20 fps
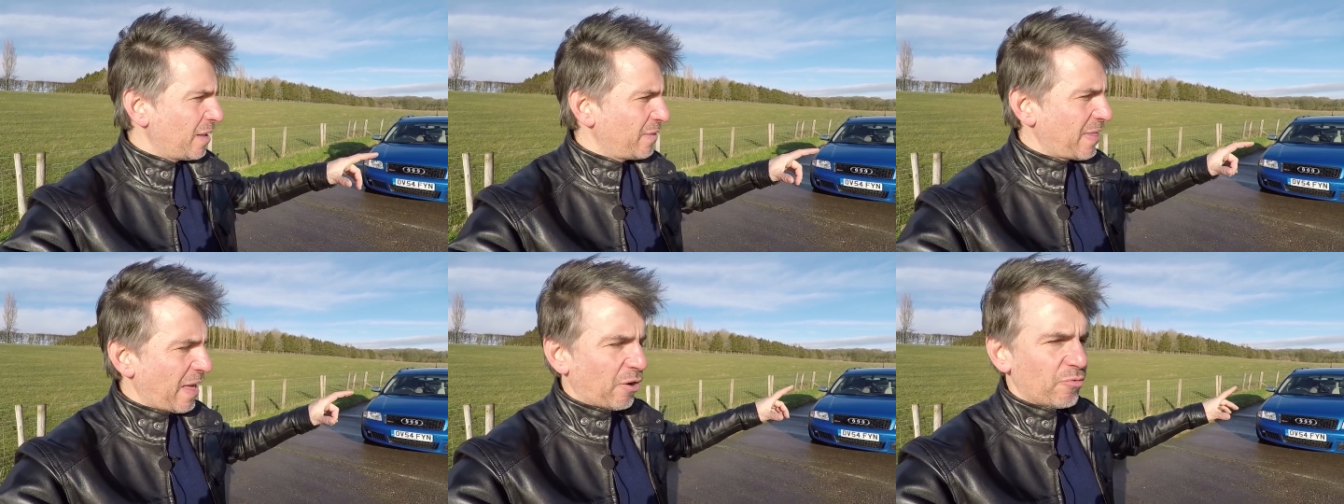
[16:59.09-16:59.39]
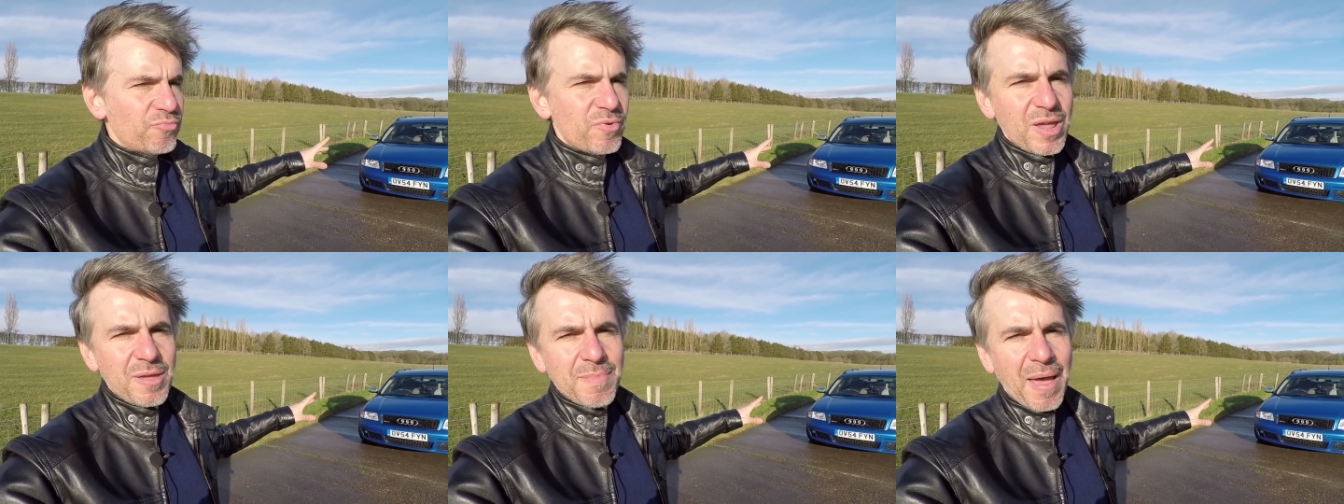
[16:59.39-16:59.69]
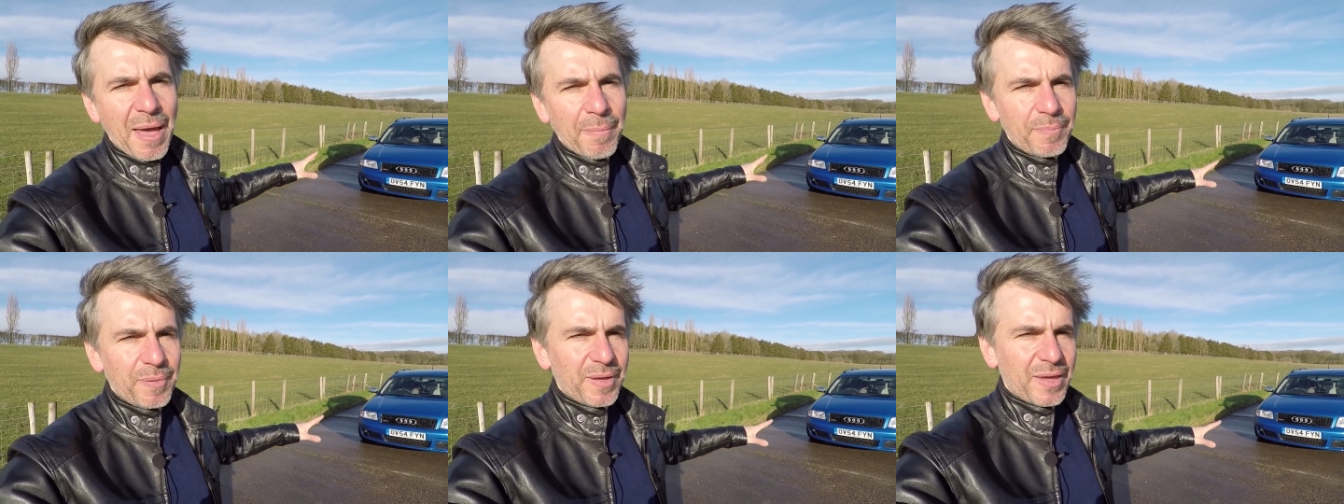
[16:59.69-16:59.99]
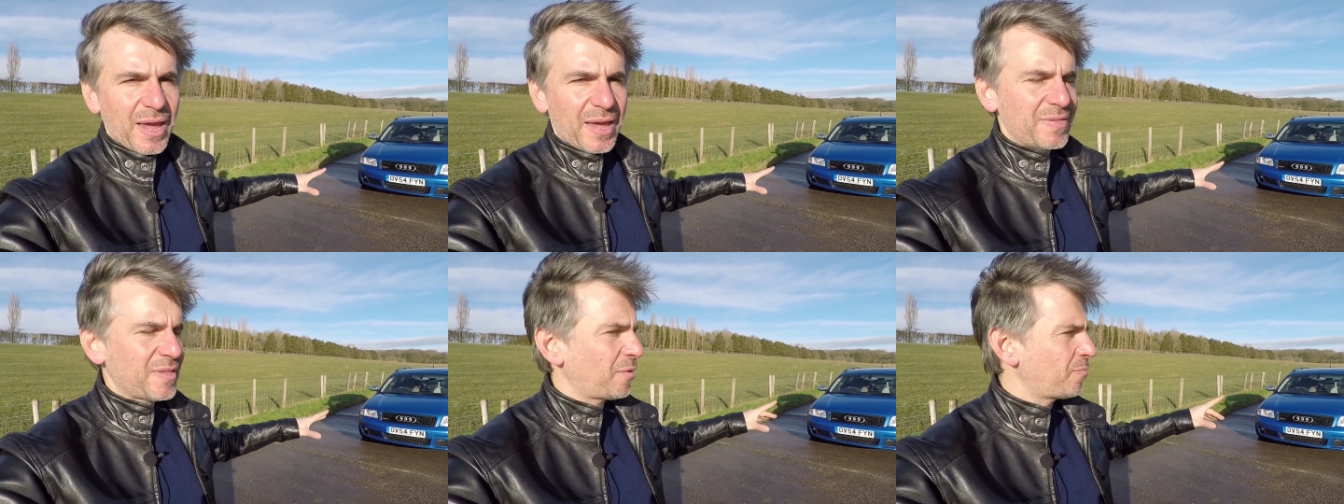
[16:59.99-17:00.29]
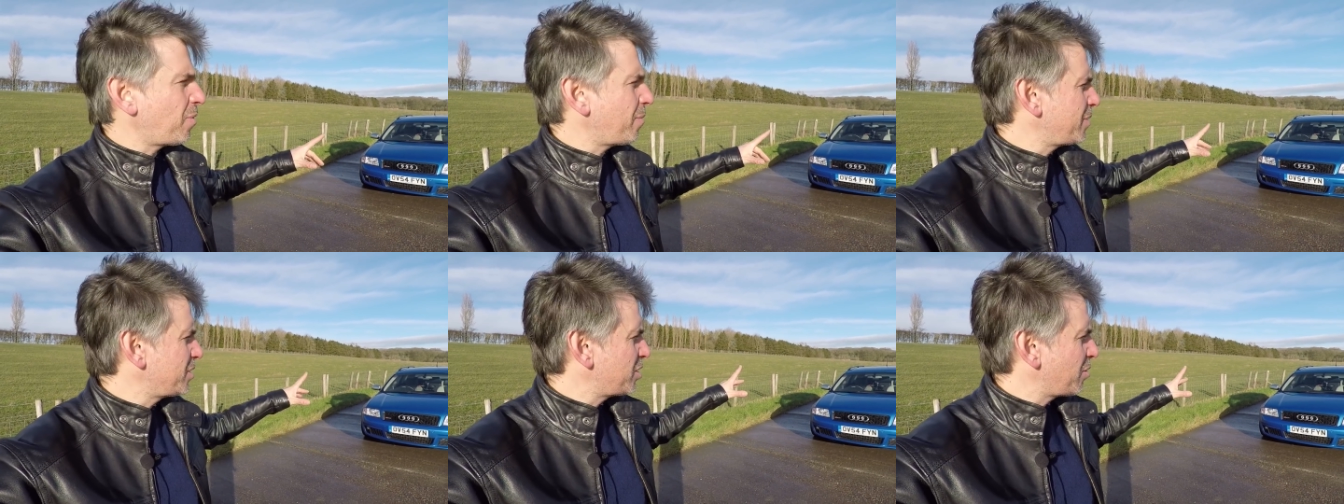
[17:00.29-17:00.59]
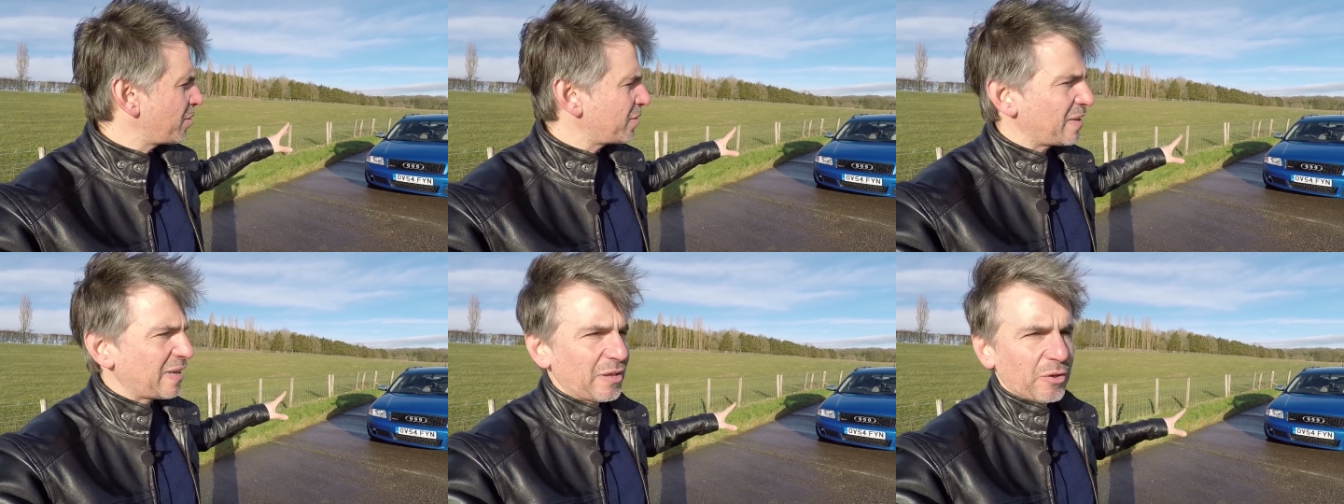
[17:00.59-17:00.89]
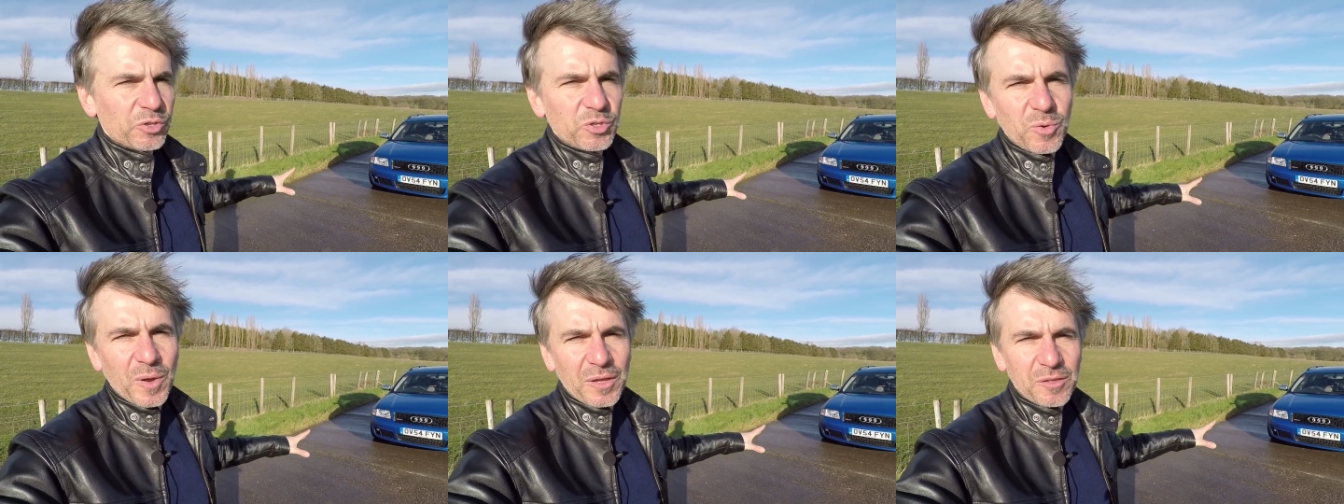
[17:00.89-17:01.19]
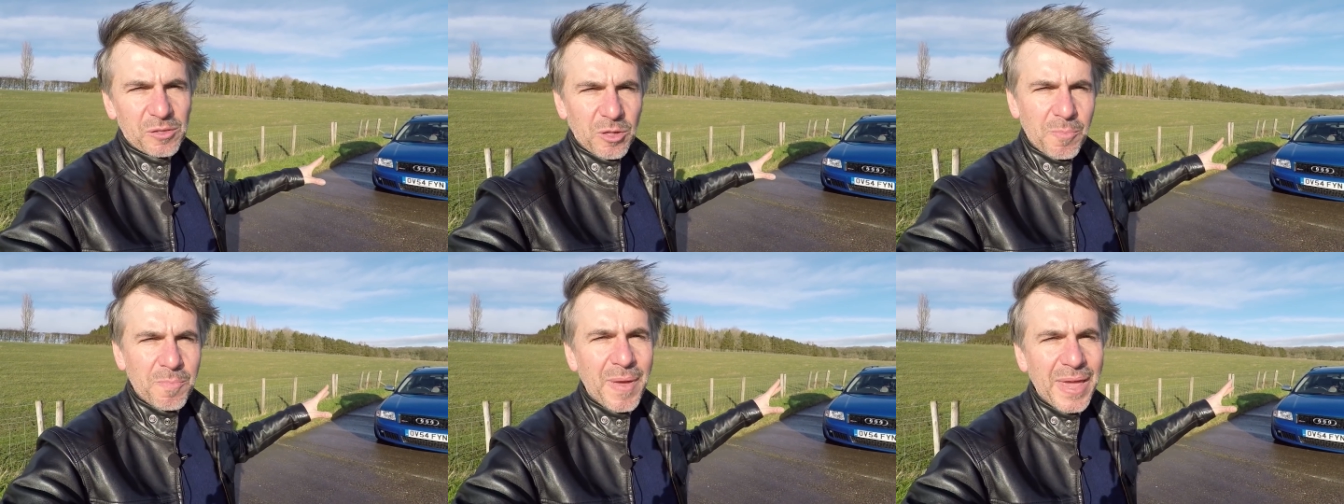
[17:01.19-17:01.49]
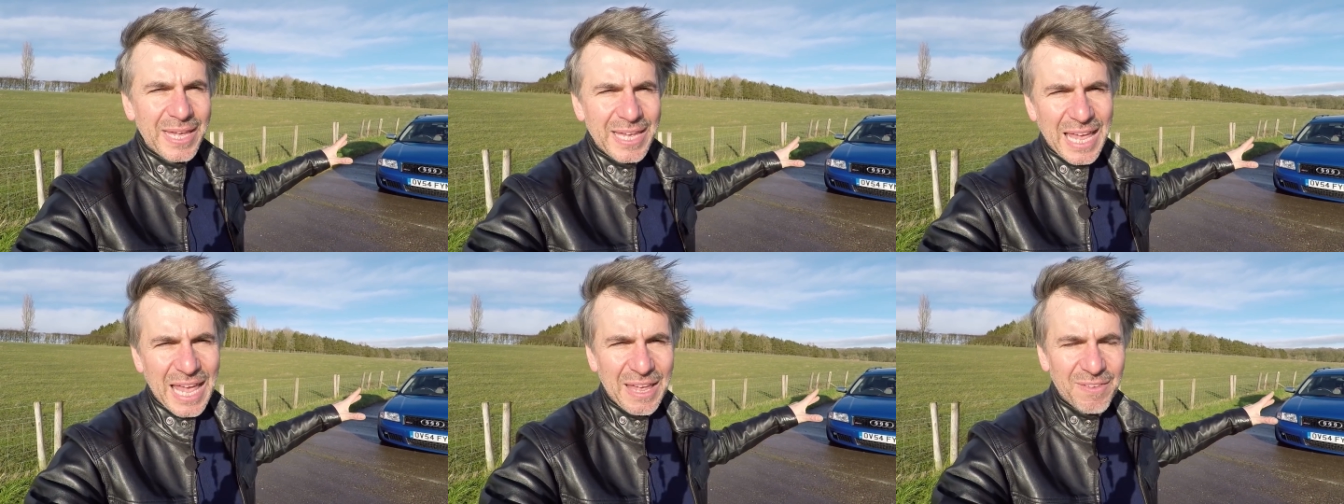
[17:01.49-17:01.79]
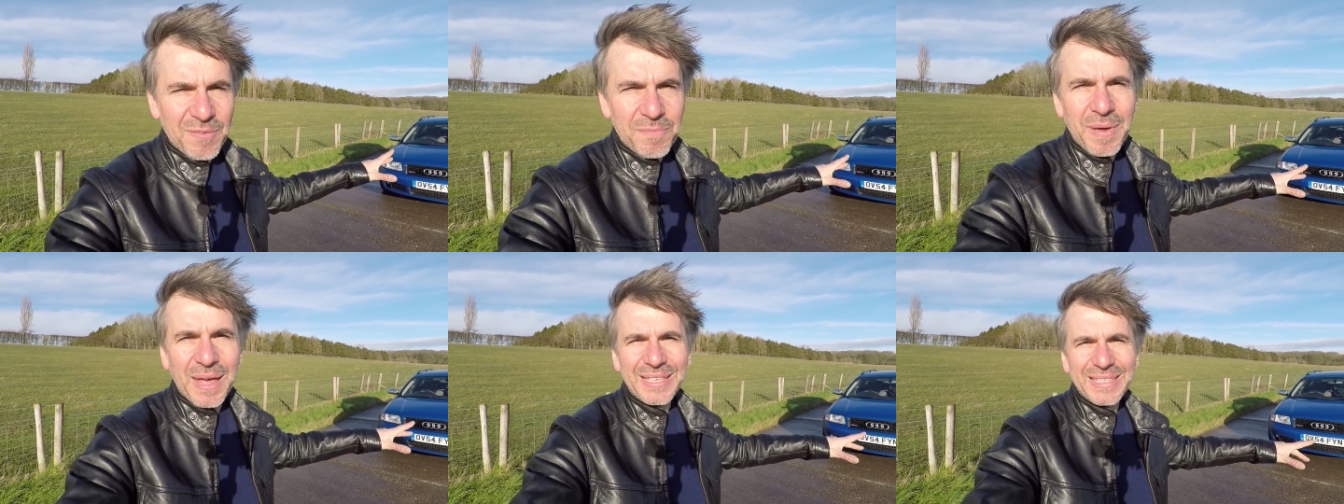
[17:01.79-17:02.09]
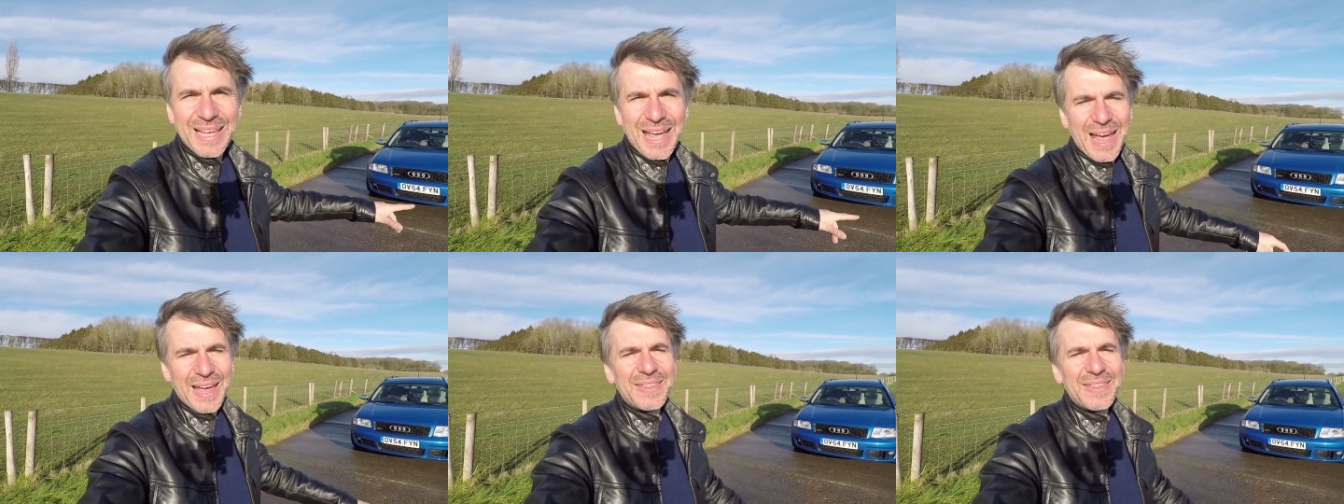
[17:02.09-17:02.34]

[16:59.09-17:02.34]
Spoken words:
they'll remap it, and they'll probably do other little tweaks that will make it even better.